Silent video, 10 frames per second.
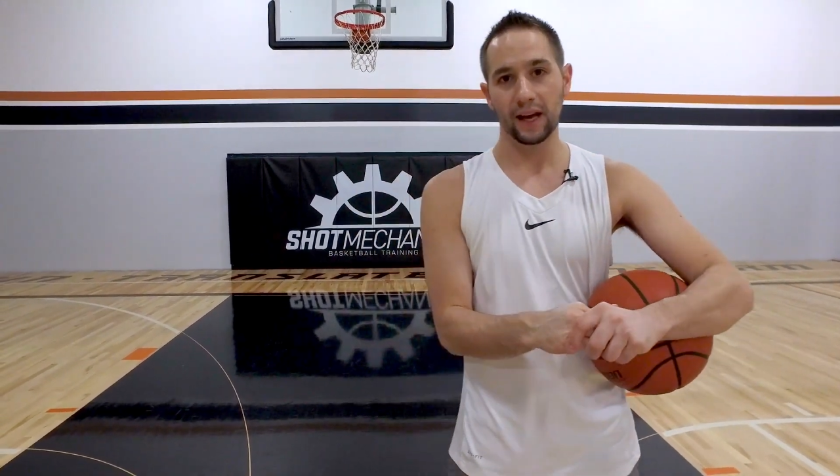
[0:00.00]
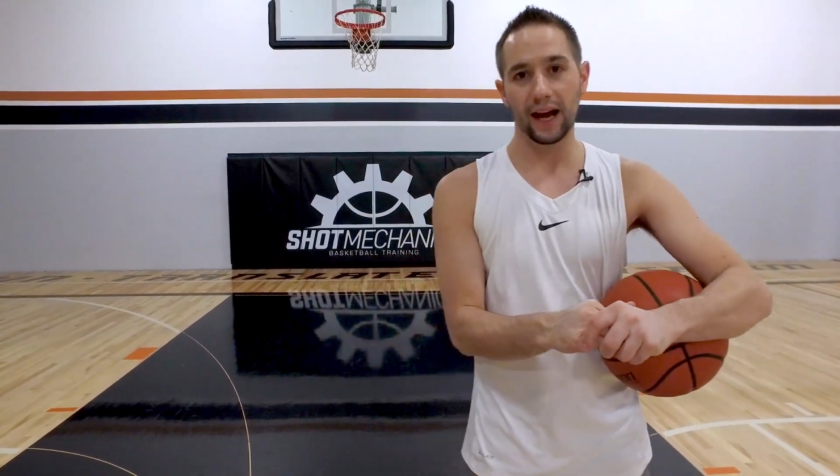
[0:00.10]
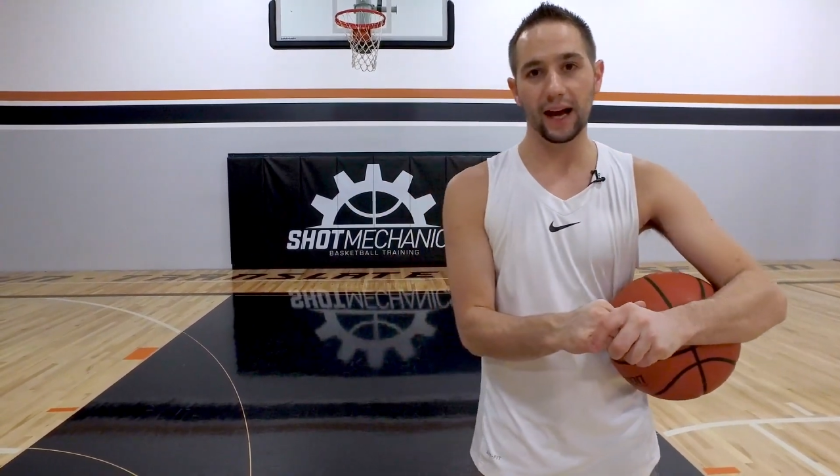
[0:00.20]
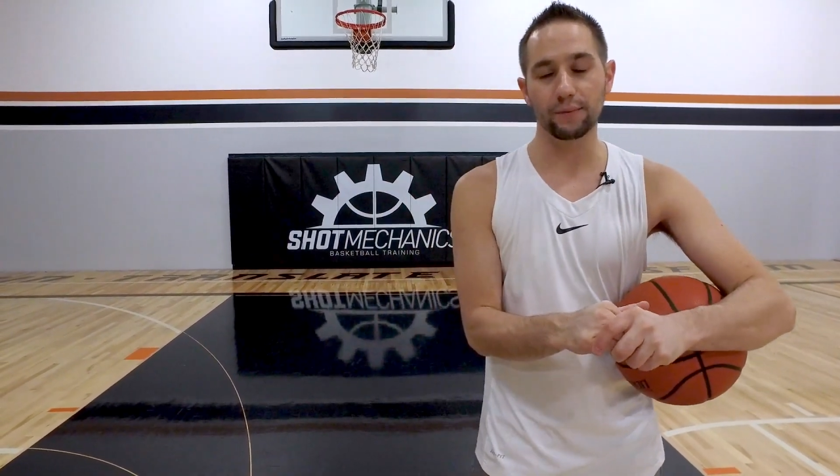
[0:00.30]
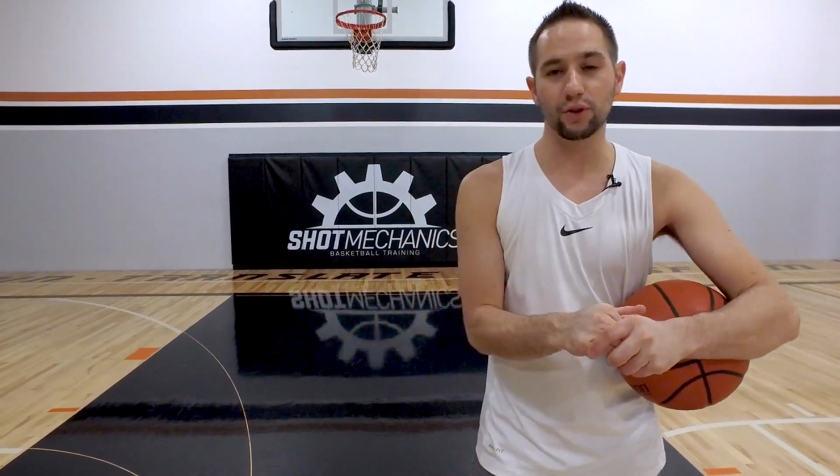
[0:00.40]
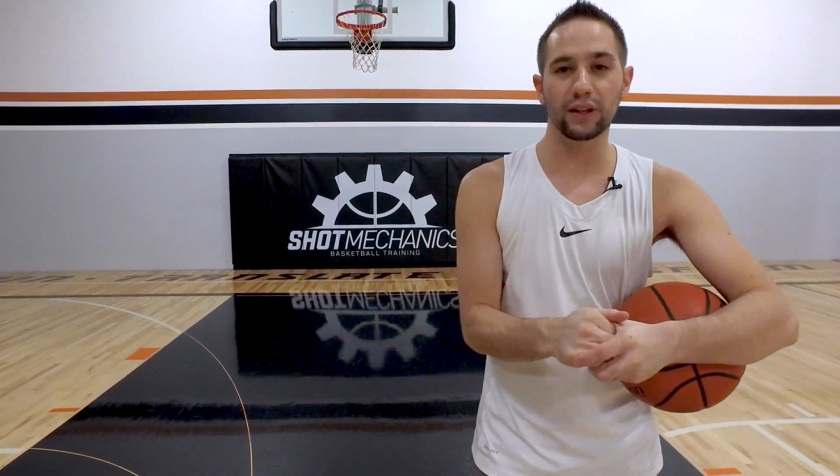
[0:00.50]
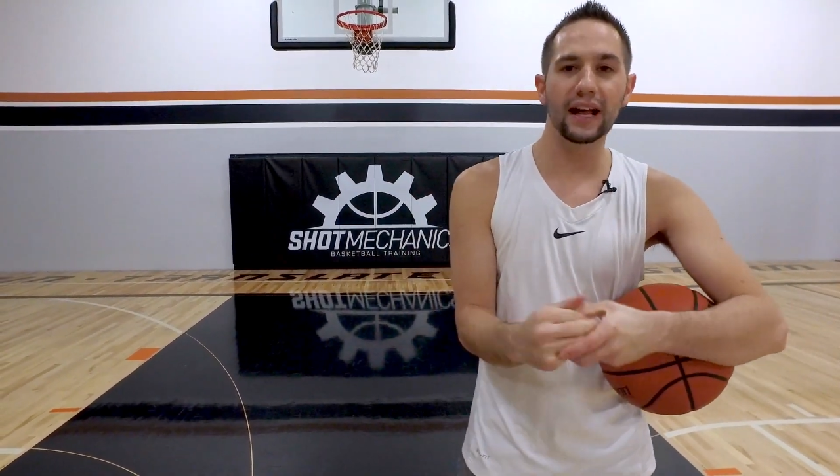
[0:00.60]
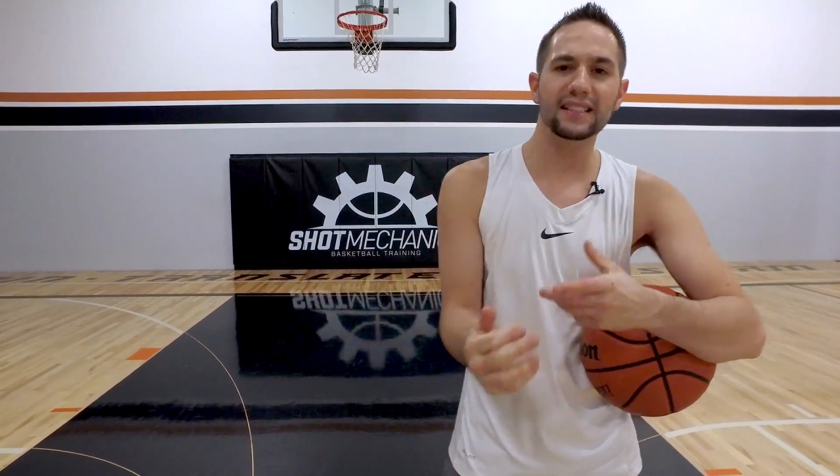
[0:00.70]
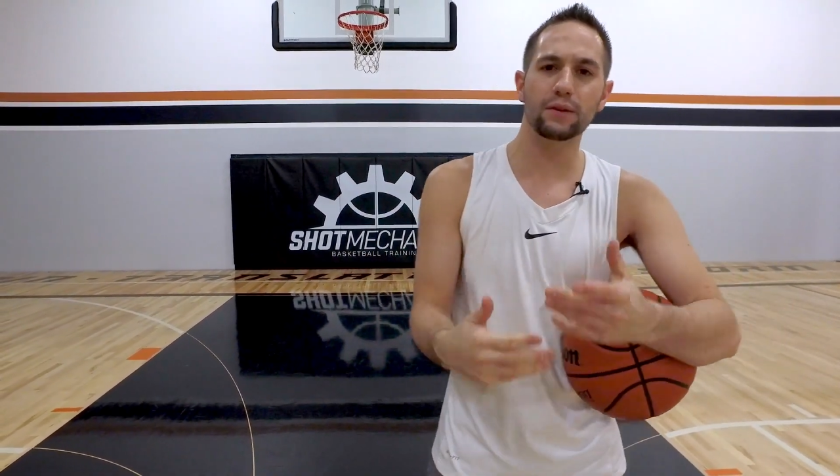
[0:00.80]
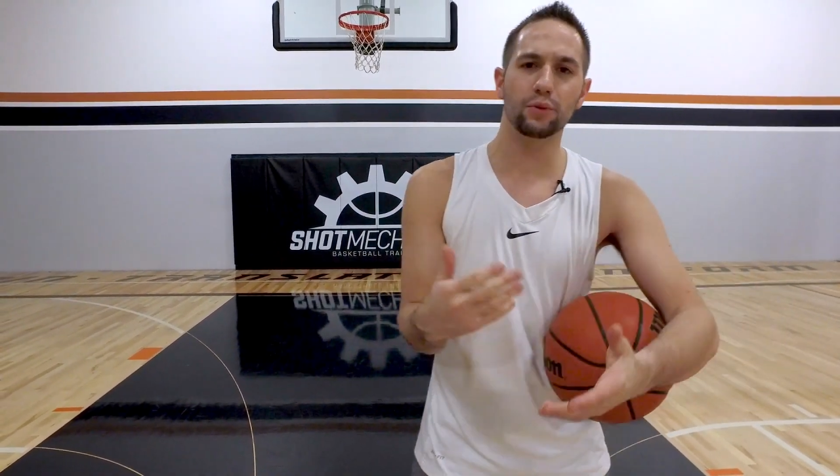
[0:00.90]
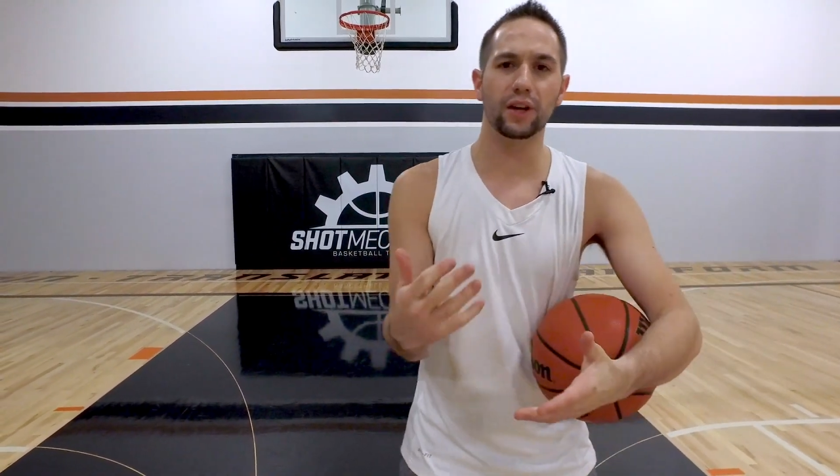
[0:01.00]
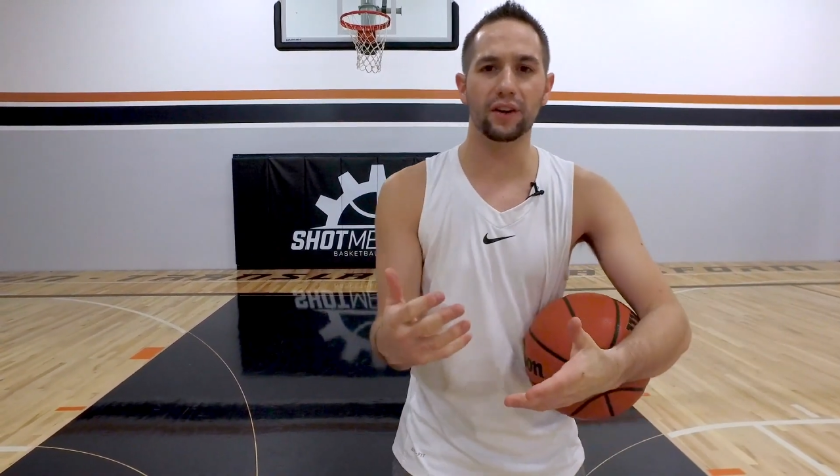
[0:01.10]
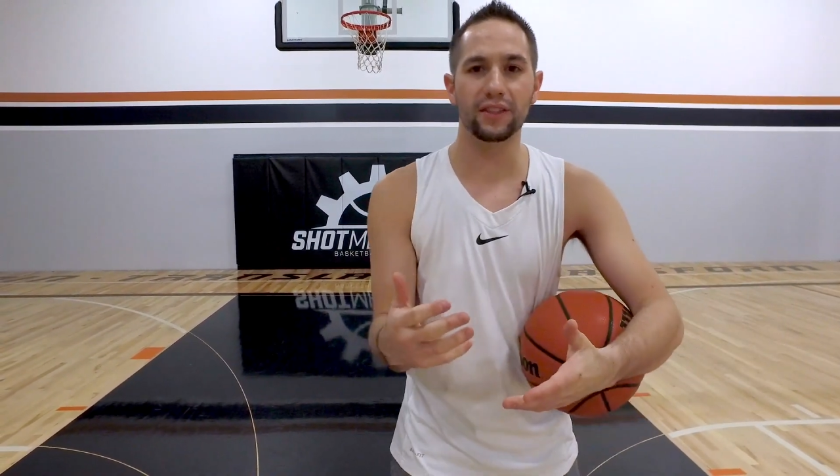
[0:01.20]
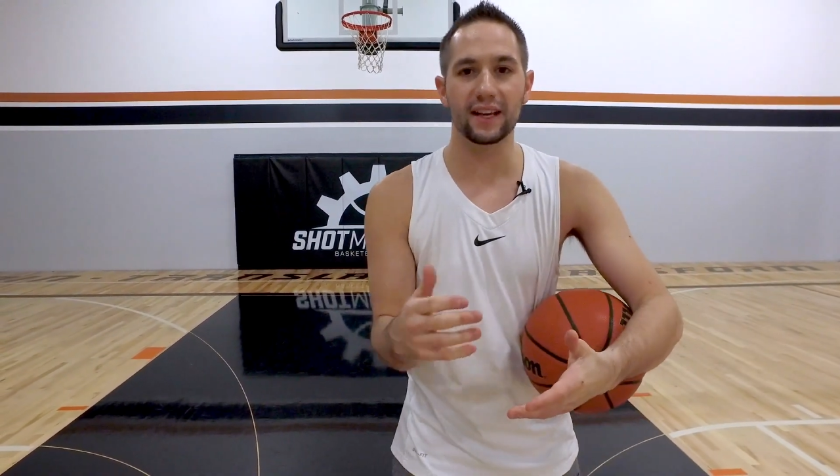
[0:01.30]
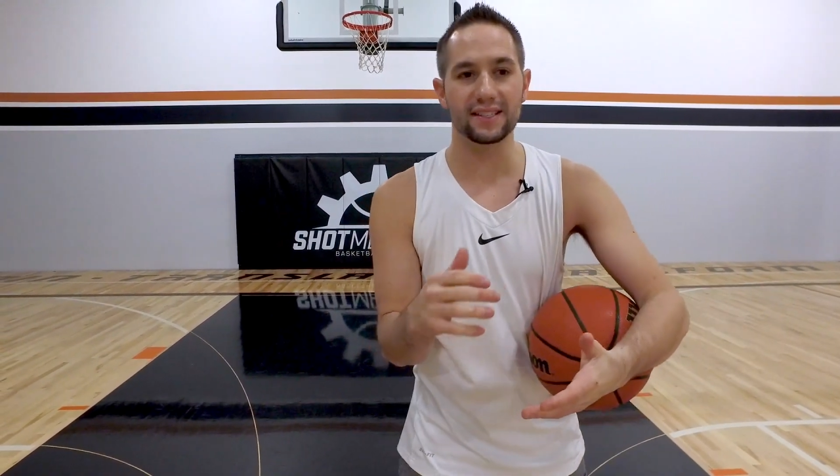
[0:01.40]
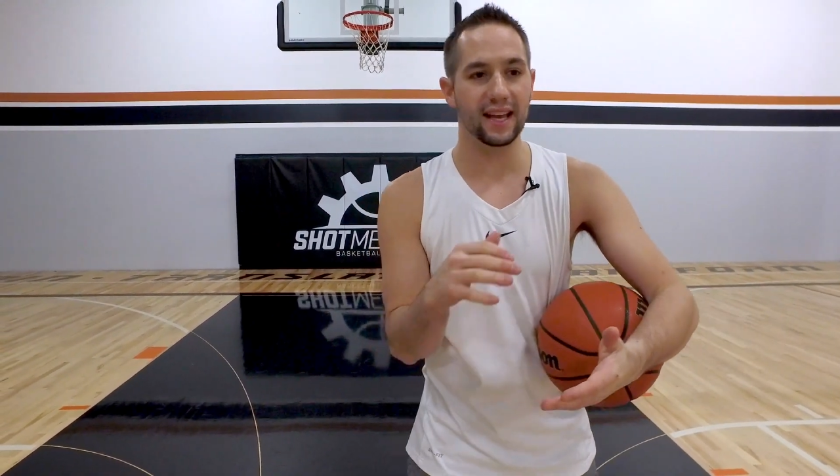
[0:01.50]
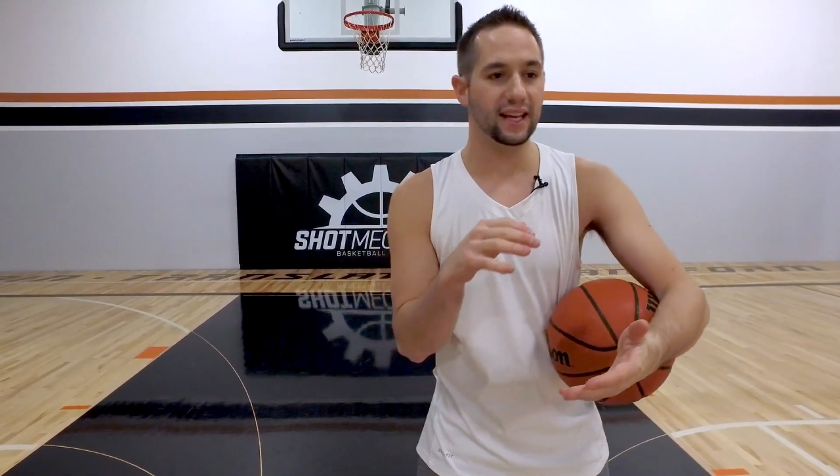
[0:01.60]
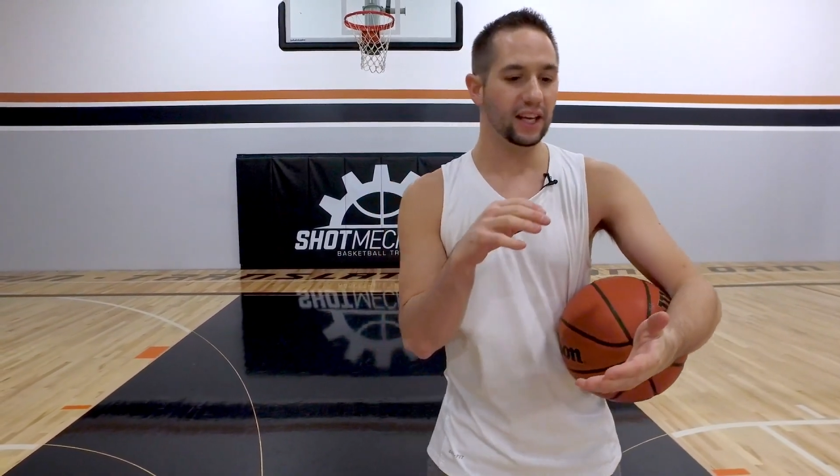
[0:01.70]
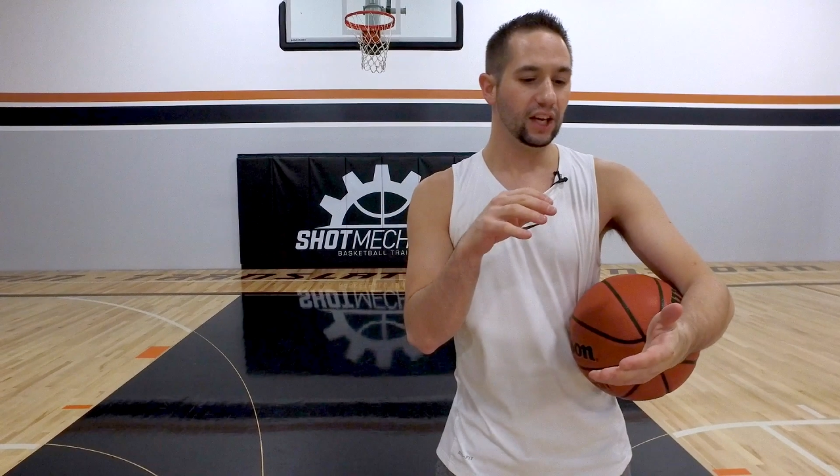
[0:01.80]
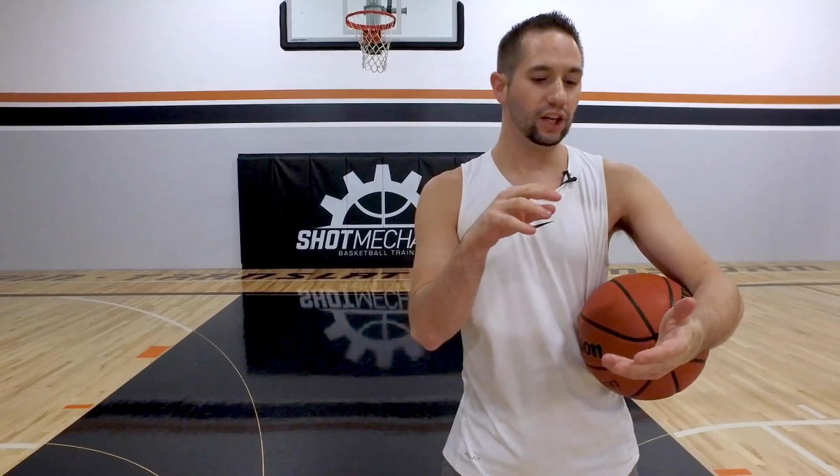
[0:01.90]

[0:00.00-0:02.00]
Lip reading: So a lot of times we'll hear things like,